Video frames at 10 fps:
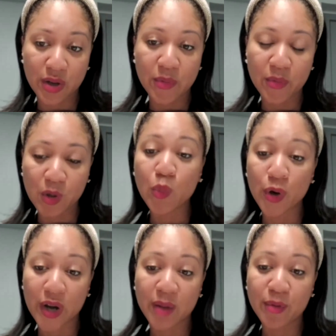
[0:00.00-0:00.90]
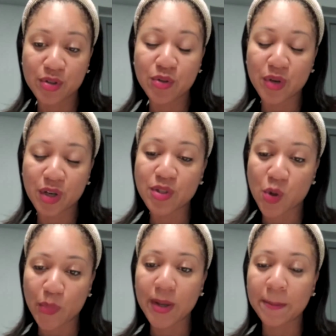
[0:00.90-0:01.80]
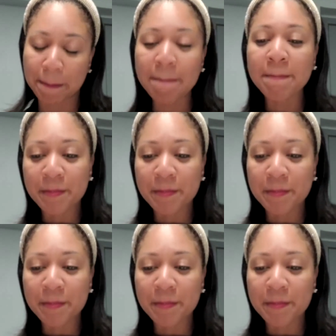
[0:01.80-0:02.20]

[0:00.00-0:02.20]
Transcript: well, or were able to when it was open.